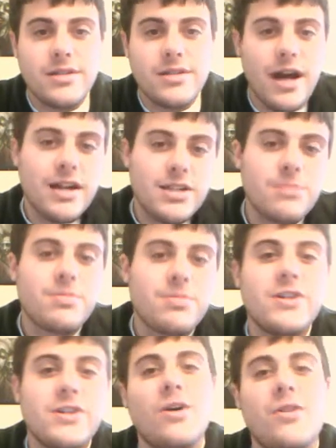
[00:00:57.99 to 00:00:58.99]
That's the
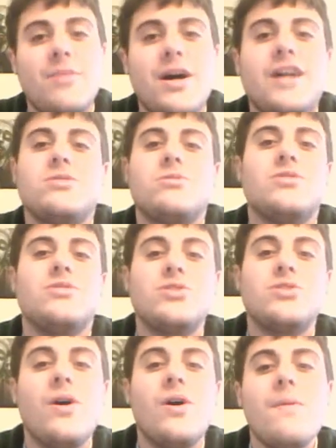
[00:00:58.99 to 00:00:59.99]
place where all the passwords are
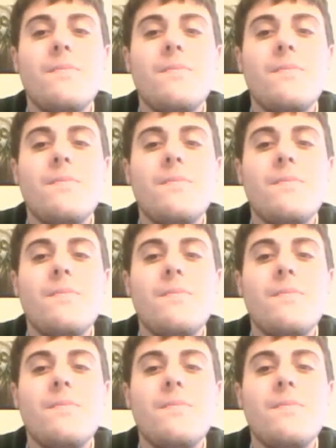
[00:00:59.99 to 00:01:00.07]
stored.